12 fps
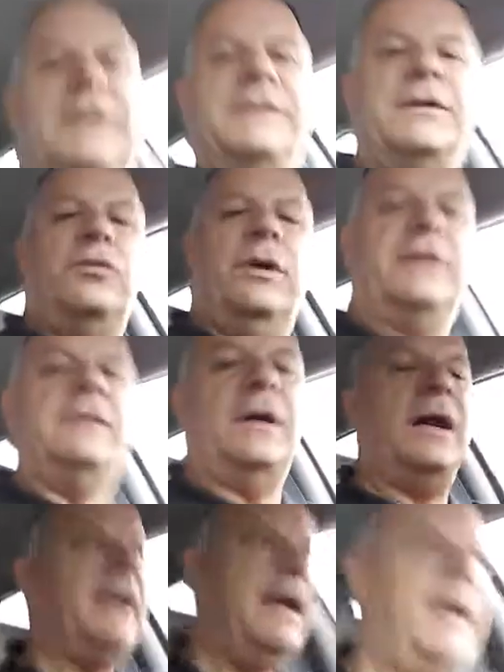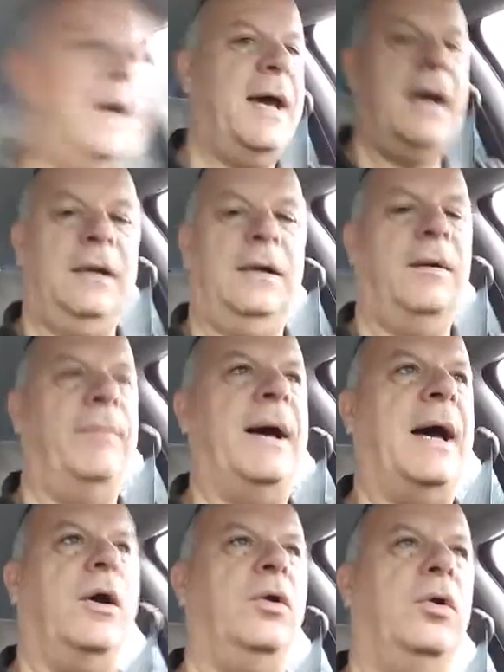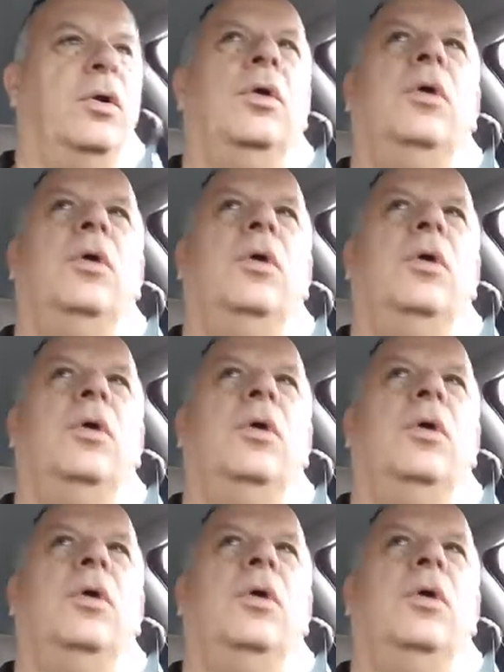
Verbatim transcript: Just a quick thought I had about